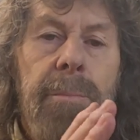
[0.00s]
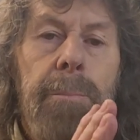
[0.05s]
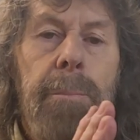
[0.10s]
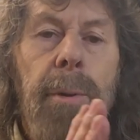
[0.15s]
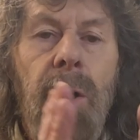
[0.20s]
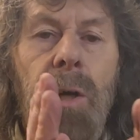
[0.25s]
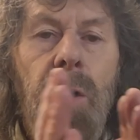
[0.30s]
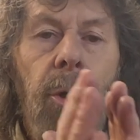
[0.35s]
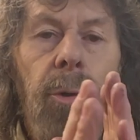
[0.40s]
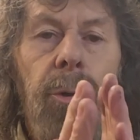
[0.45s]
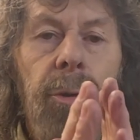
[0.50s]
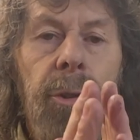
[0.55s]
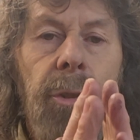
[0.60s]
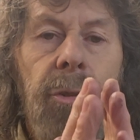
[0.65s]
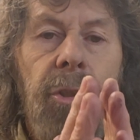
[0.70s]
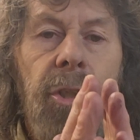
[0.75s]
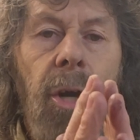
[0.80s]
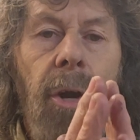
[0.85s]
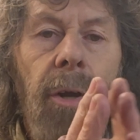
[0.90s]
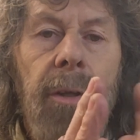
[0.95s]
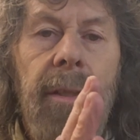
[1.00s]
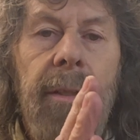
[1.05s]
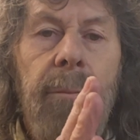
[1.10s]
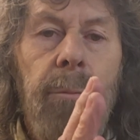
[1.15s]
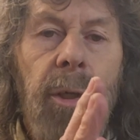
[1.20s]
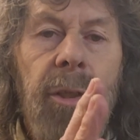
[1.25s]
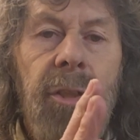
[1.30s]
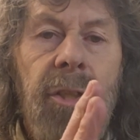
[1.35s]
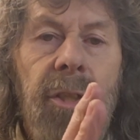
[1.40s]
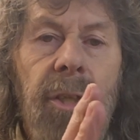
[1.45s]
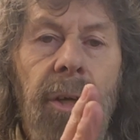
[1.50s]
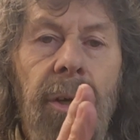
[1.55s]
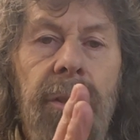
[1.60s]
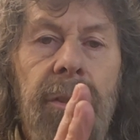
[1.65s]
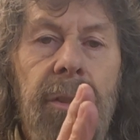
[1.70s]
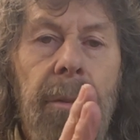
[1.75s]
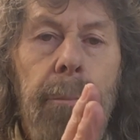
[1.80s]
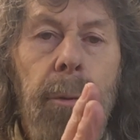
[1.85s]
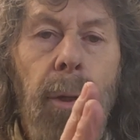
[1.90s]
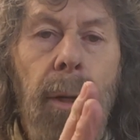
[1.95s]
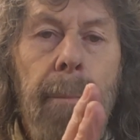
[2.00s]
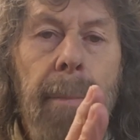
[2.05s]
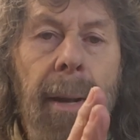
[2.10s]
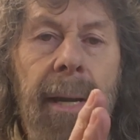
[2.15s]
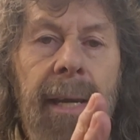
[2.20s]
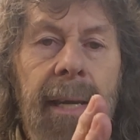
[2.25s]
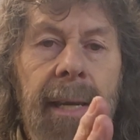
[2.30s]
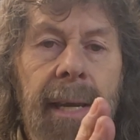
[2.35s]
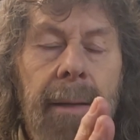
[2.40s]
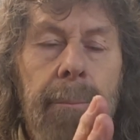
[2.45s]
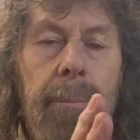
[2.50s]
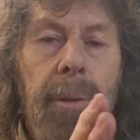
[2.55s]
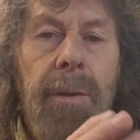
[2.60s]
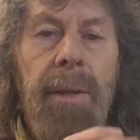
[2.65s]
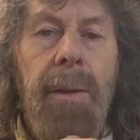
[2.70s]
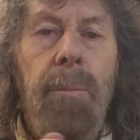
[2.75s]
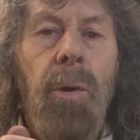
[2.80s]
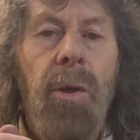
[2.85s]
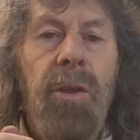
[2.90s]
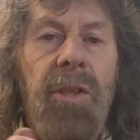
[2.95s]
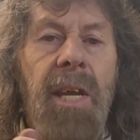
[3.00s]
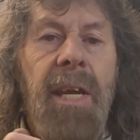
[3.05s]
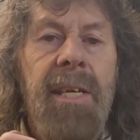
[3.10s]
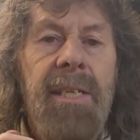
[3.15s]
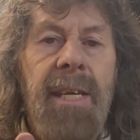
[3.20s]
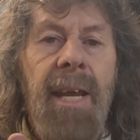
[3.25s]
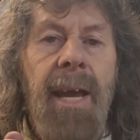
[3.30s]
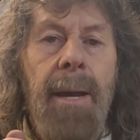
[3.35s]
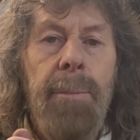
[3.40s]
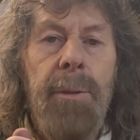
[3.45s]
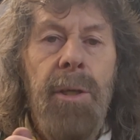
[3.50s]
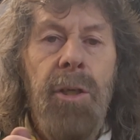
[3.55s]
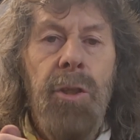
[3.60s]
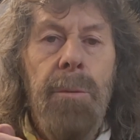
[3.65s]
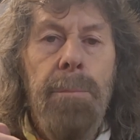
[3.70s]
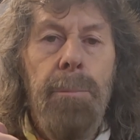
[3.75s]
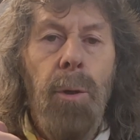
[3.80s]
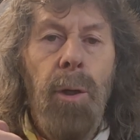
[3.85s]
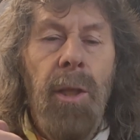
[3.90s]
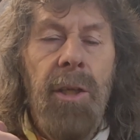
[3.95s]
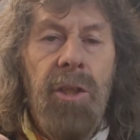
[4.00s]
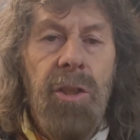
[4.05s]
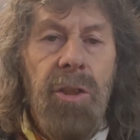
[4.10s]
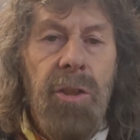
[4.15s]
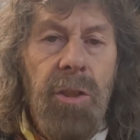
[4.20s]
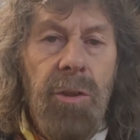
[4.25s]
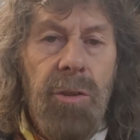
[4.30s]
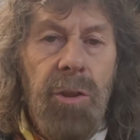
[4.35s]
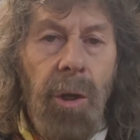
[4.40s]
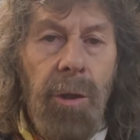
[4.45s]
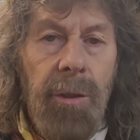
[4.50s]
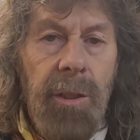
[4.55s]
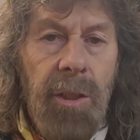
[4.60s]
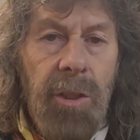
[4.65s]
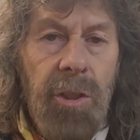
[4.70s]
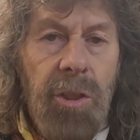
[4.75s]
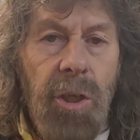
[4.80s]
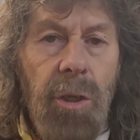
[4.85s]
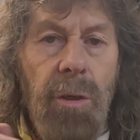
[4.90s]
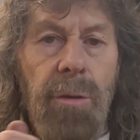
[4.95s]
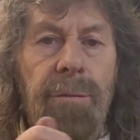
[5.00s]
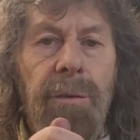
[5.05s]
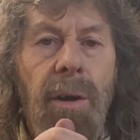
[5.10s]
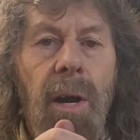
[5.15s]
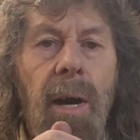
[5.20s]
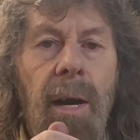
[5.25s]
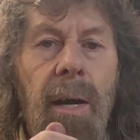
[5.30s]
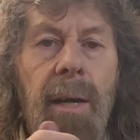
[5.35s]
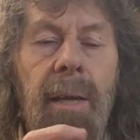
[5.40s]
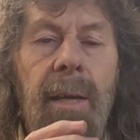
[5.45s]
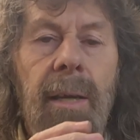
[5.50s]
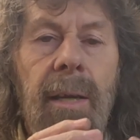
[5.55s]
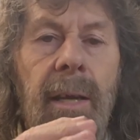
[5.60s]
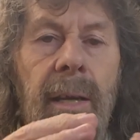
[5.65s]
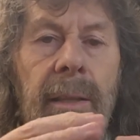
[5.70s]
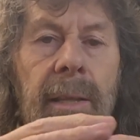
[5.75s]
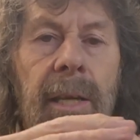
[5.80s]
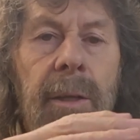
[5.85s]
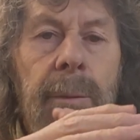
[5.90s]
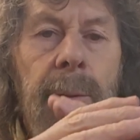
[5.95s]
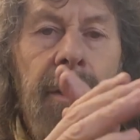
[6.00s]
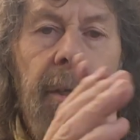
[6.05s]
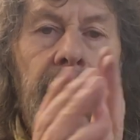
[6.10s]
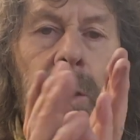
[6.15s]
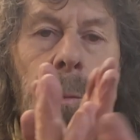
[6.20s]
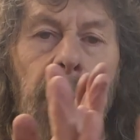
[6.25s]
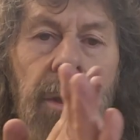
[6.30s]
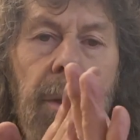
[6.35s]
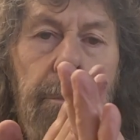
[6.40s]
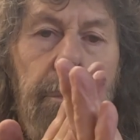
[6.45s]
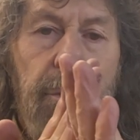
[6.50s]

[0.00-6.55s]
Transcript: buckled, you tighten the one side to pull it back again. But then what tends to happen is you tighten it too far, and then you end up with a